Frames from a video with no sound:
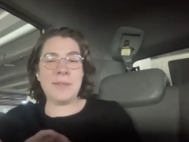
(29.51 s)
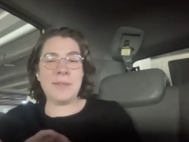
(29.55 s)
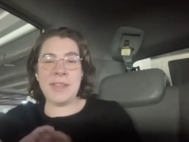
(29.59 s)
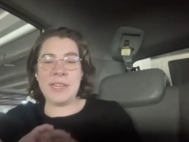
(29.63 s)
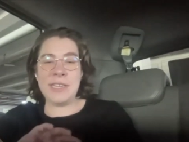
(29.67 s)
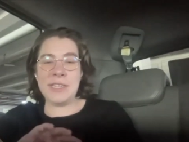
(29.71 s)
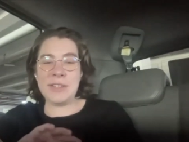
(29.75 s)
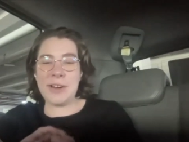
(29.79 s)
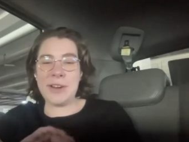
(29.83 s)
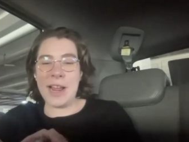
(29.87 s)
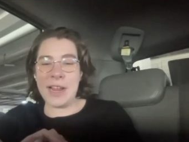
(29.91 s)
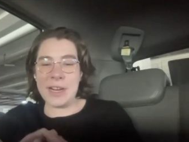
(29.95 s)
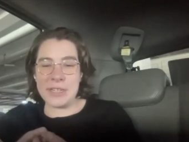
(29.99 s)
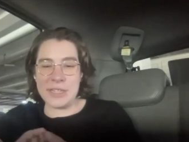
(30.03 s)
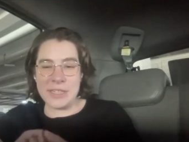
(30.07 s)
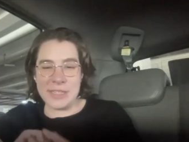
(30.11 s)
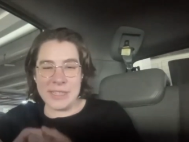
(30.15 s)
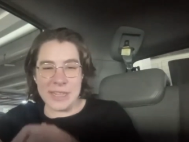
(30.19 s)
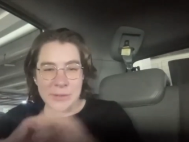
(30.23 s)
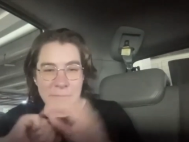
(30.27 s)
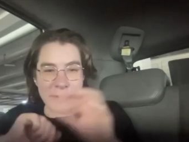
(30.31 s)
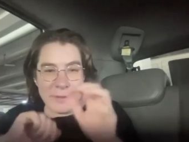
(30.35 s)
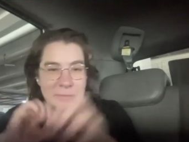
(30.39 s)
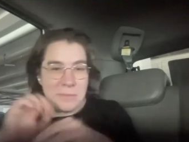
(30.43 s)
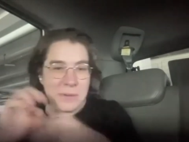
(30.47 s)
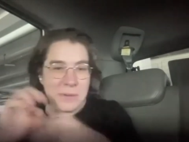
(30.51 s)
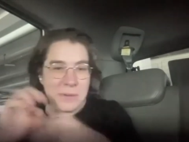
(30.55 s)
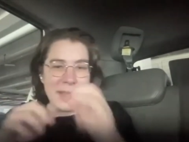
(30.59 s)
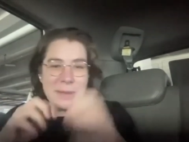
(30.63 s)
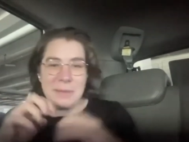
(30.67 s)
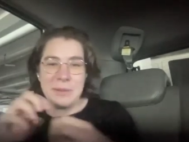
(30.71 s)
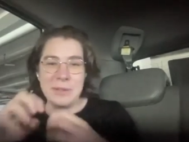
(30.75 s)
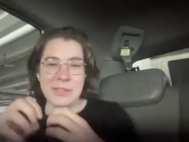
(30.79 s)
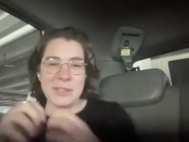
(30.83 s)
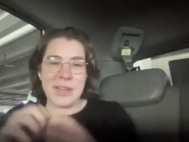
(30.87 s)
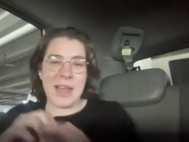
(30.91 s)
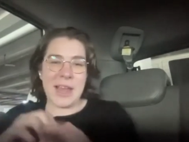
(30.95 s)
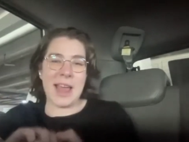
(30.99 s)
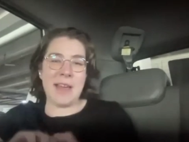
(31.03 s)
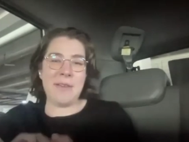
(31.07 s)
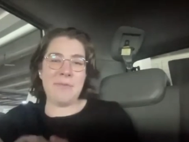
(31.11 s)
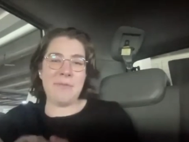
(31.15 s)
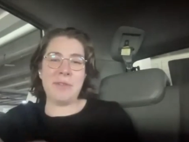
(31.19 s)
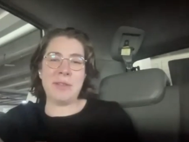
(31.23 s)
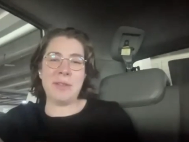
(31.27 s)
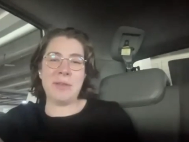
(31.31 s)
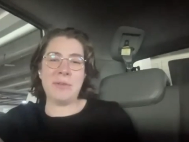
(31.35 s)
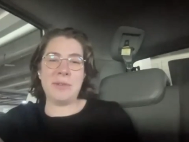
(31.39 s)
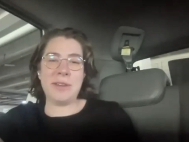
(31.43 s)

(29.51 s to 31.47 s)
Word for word: of interaction that we've been able to have with